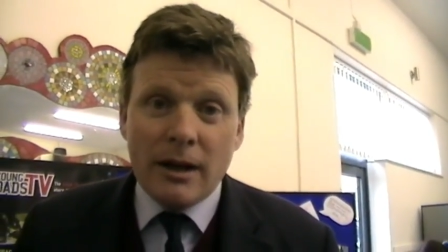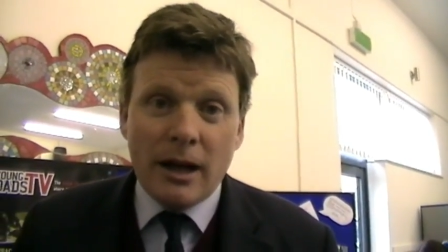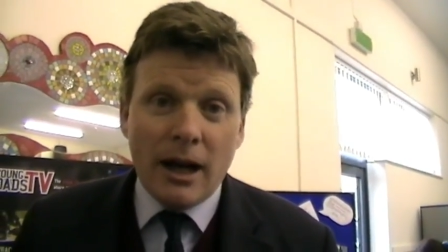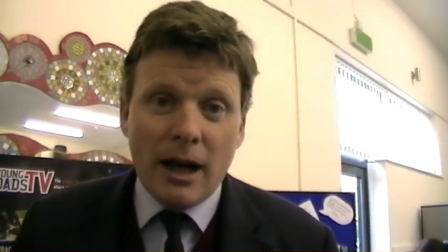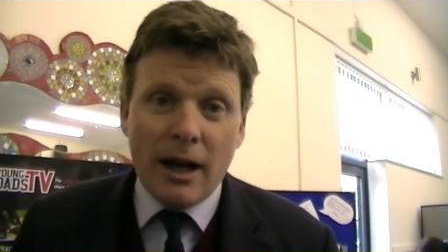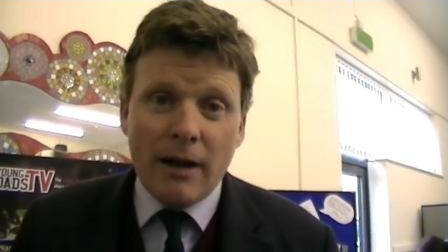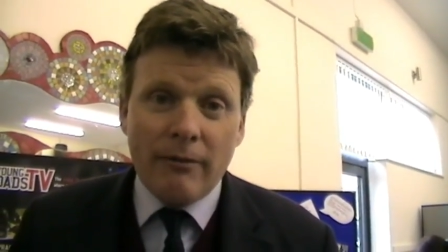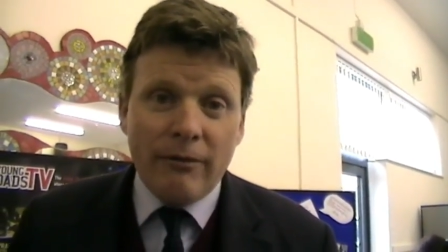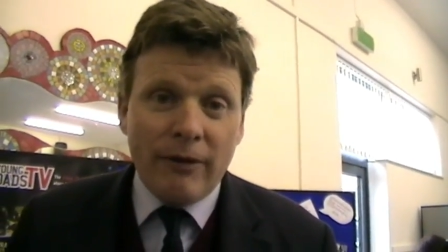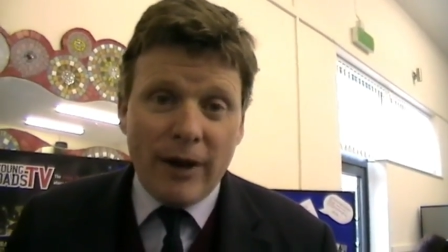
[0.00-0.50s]

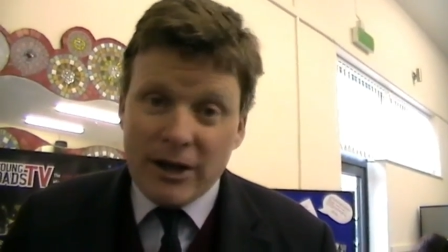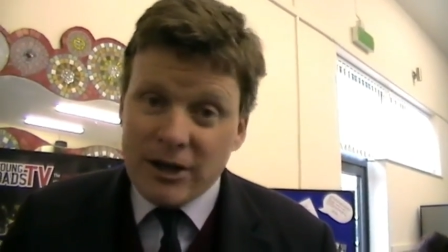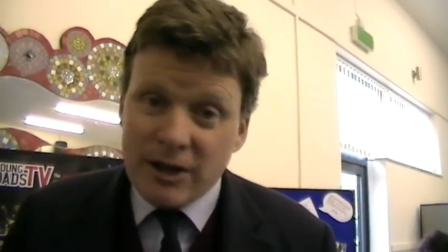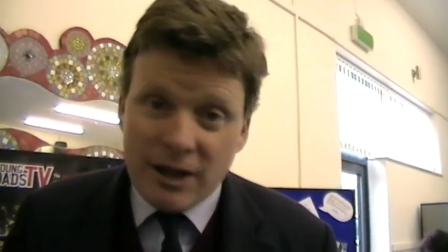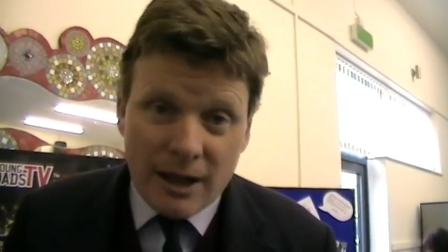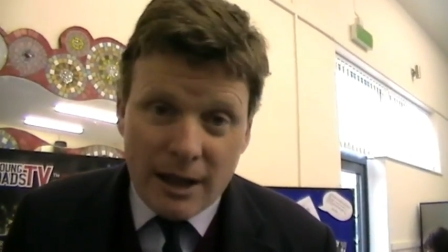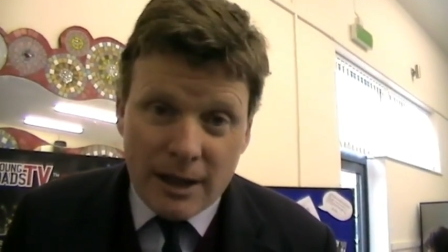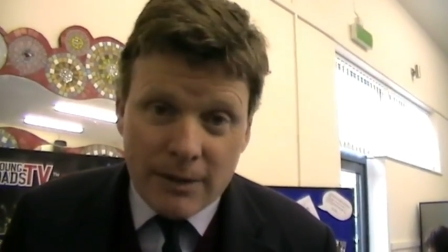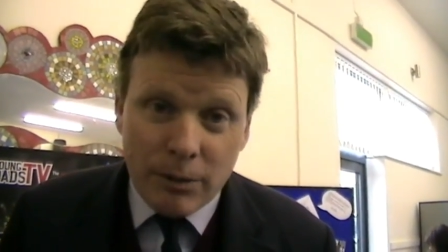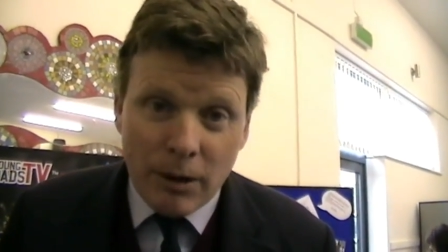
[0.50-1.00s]
uh,
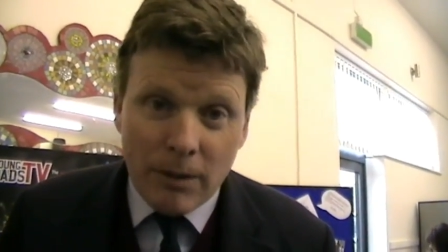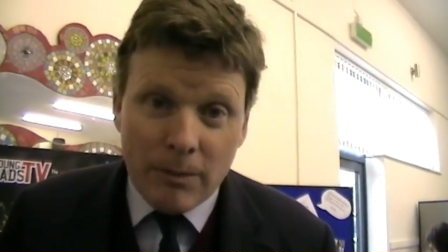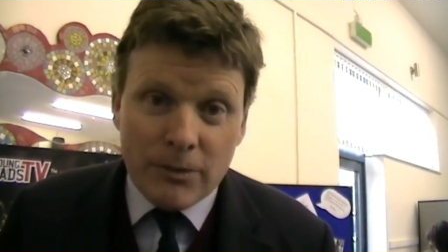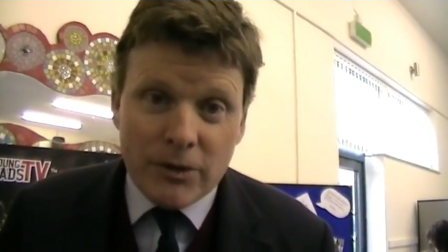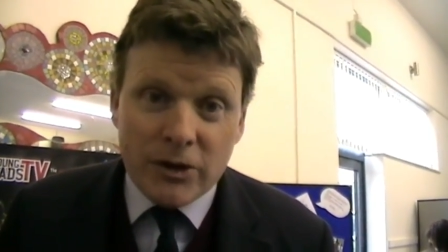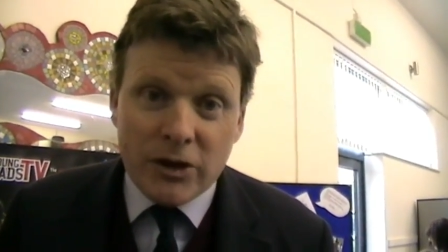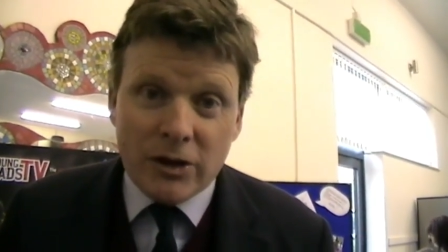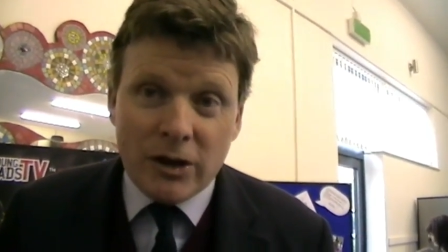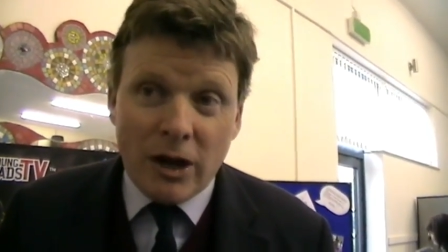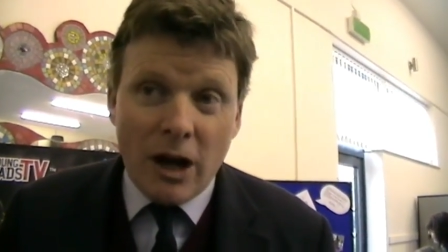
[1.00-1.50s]
facing these
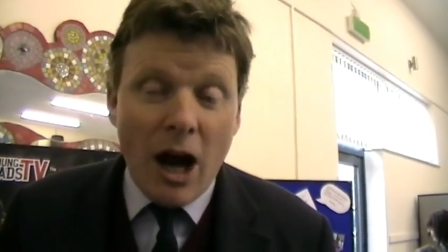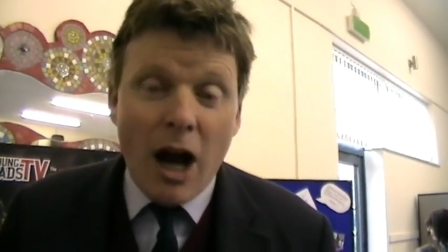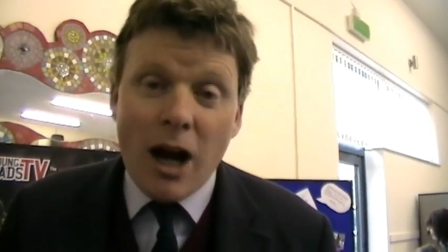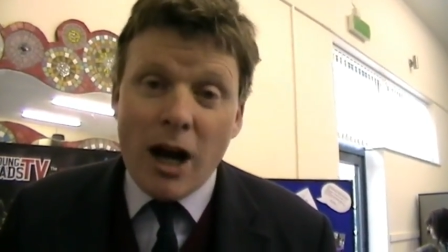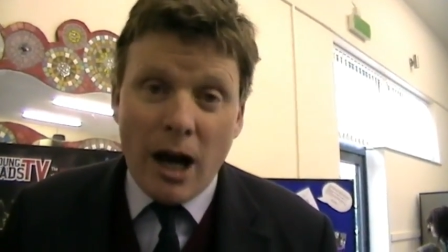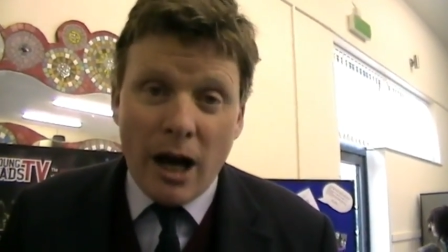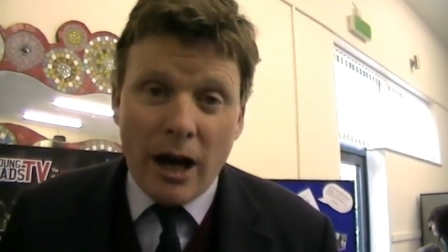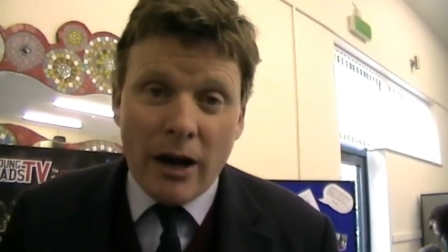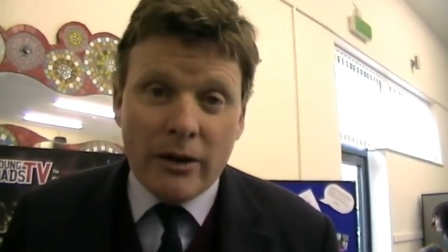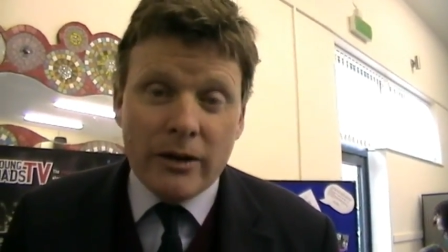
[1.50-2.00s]
problems
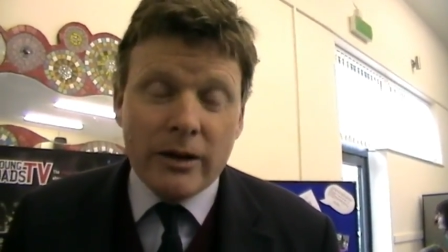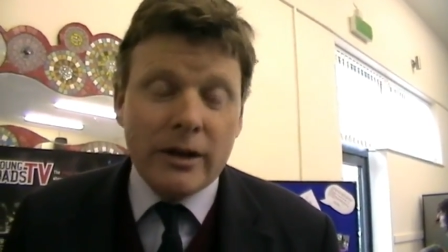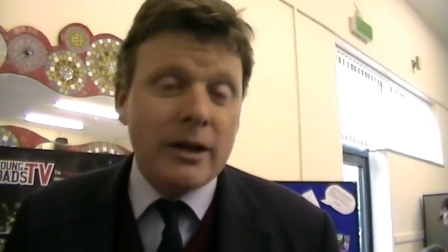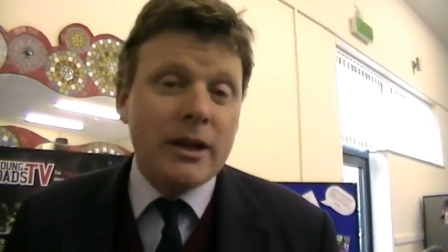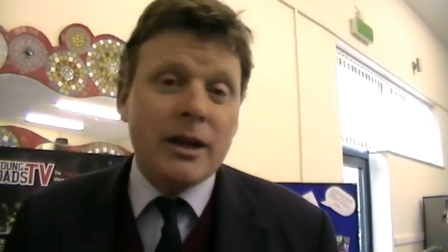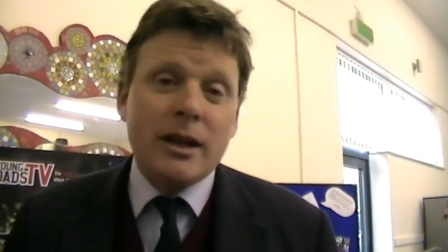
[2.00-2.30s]
alone